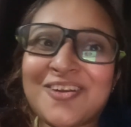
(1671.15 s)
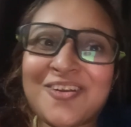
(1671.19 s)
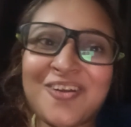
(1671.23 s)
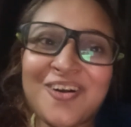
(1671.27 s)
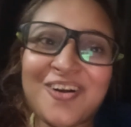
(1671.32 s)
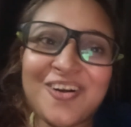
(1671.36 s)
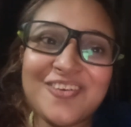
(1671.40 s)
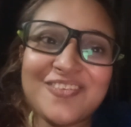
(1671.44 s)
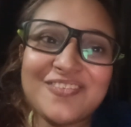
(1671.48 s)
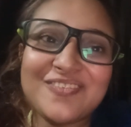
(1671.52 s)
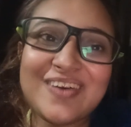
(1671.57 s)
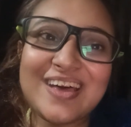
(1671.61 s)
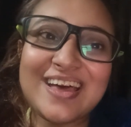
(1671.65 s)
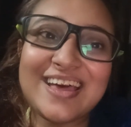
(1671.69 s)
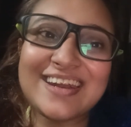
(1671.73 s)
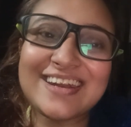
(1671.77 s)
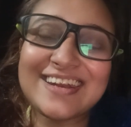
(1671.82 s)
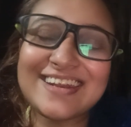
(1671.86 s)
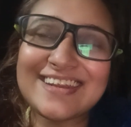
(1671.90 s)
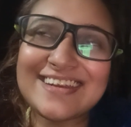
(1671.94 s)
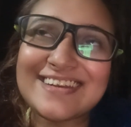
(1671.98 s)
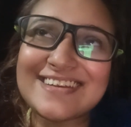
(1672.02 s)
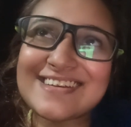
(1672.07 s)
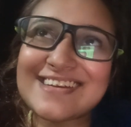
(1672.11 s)
wrong
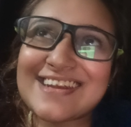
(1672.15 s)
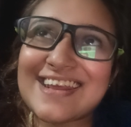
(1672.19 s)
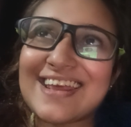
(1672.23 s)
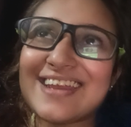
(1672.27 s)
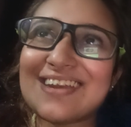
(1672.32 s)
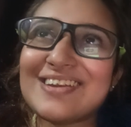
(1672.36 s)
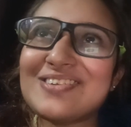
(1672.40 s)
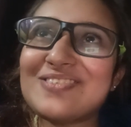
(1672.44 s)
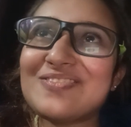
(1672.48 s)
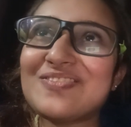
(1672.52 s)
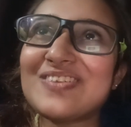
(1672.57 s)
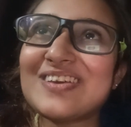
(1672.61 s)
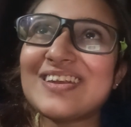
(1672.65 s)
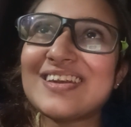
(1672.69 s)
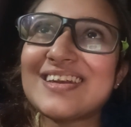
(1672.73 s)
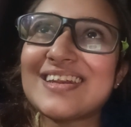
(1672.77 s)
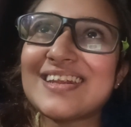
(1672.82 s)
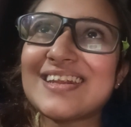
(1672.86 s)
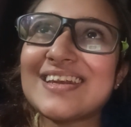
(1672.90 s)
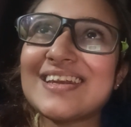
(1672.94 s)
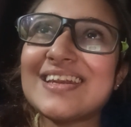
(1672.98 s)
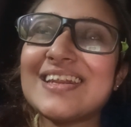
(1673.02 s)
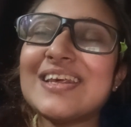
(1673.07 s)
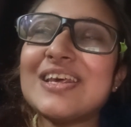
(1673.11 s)
marriage, get
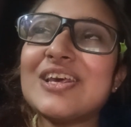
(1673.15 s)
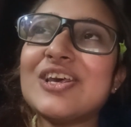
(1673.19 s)
beaten,